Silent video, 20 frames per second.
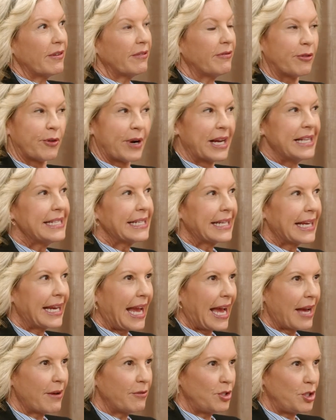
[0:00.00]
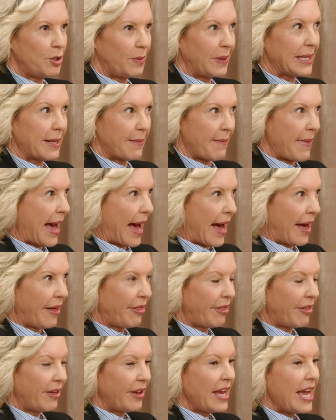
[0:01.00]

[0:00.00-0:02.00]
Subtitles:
forensic accountant doing the math,